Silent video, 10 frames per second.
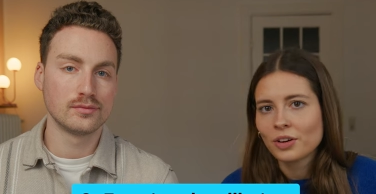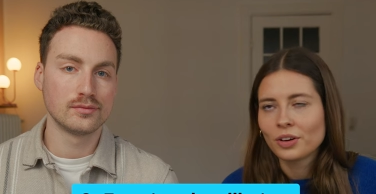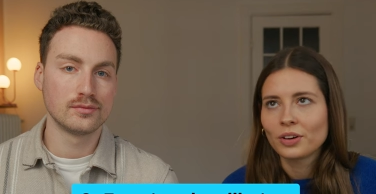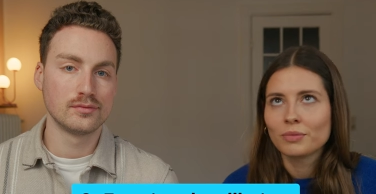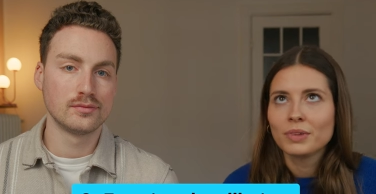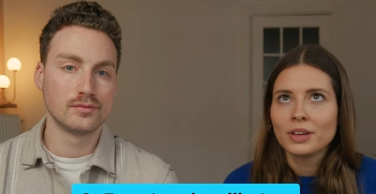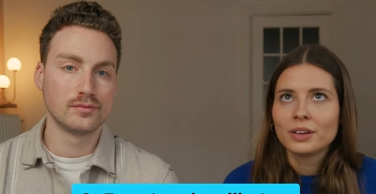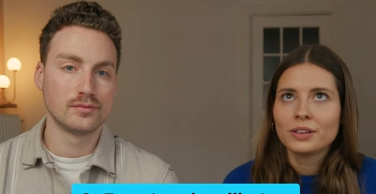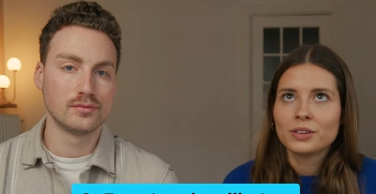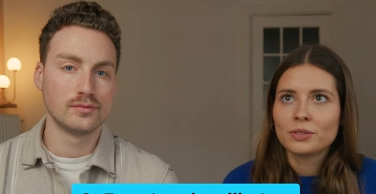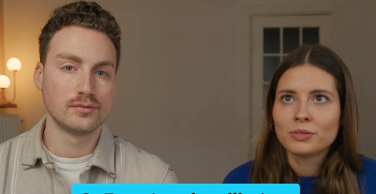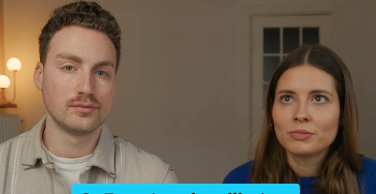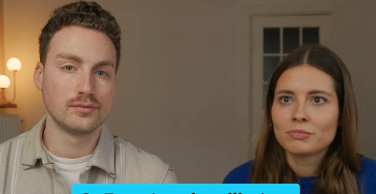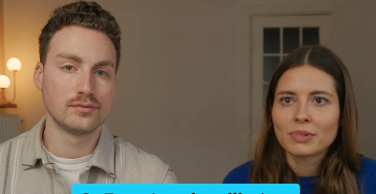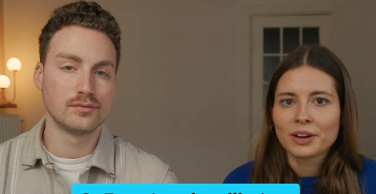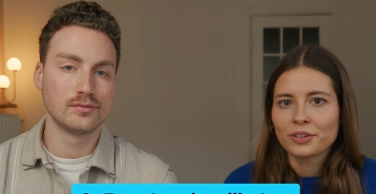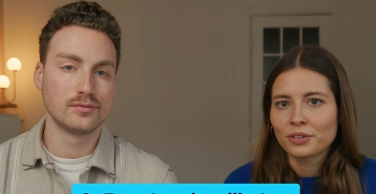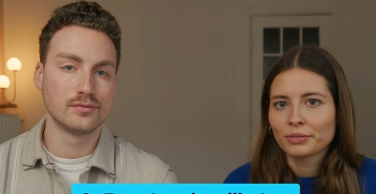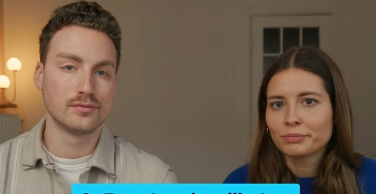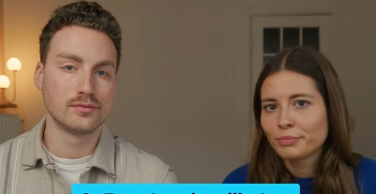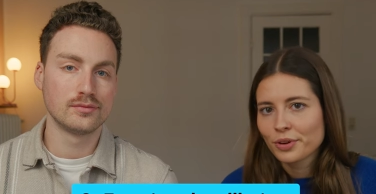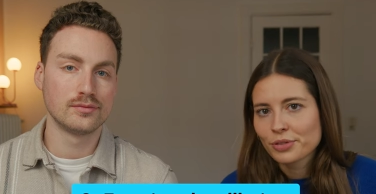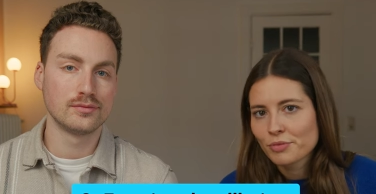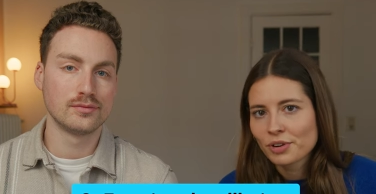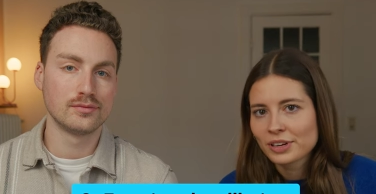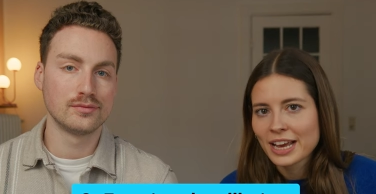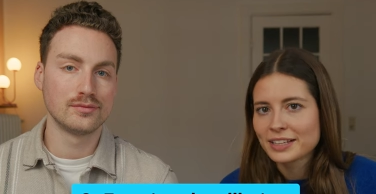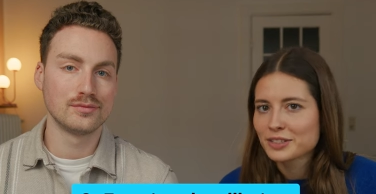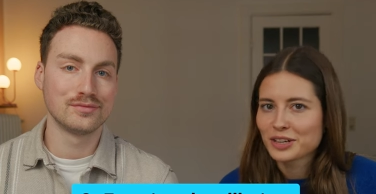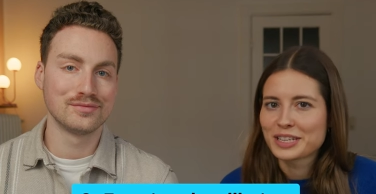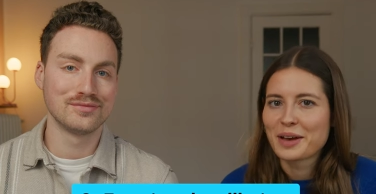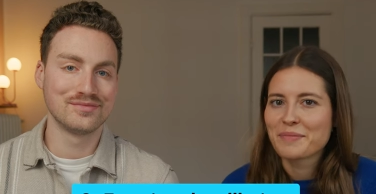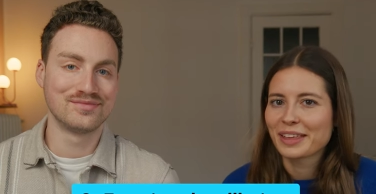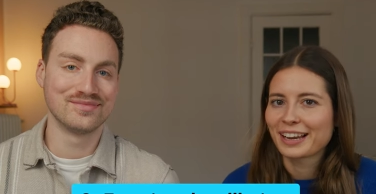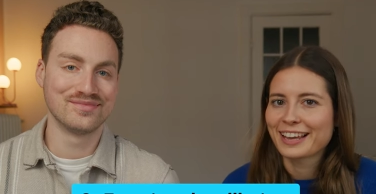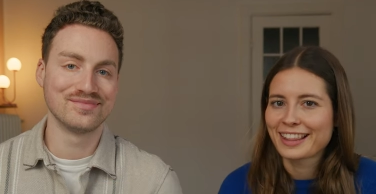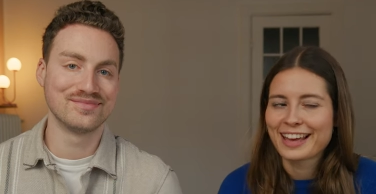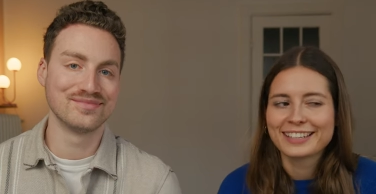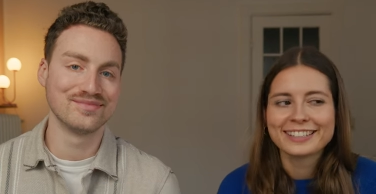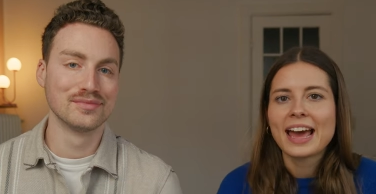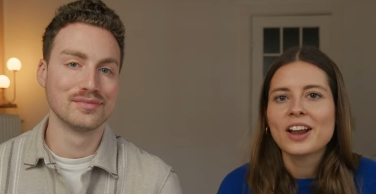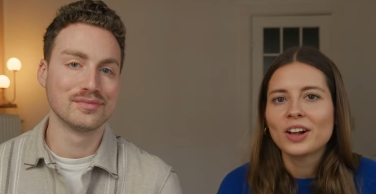Speaker 1: or you, I don't know, booked the wrong dates or something like that. And